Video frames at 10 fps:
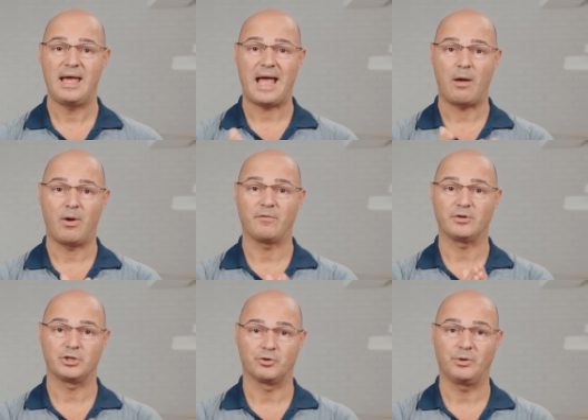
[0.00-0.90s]
However,
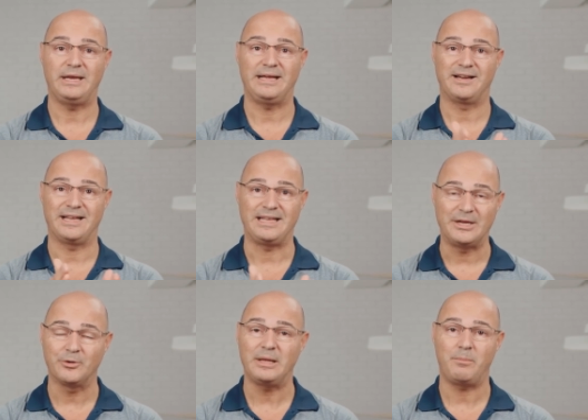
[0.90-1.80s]
screening on a
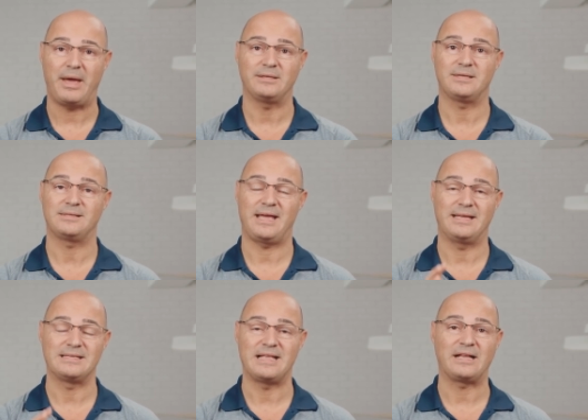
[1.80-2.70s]
yearly basis
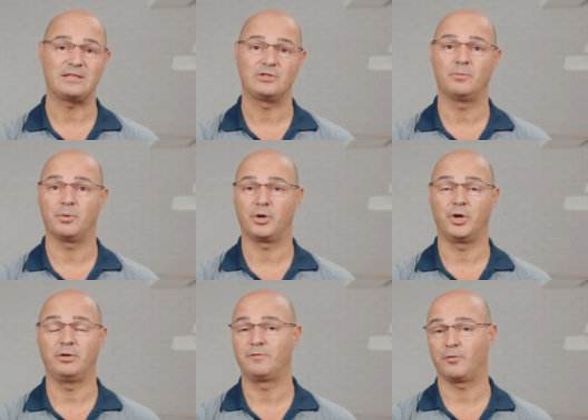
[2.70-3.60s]
is not super
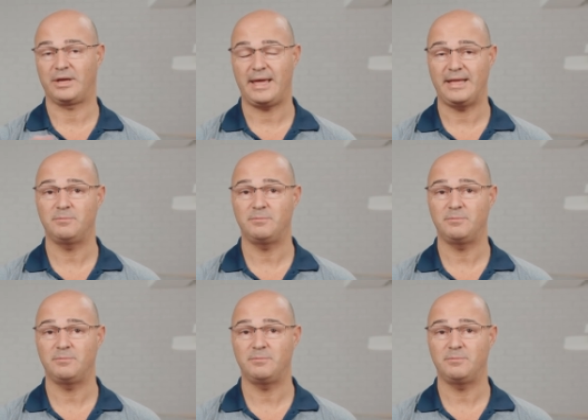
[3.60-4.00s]
good for kids,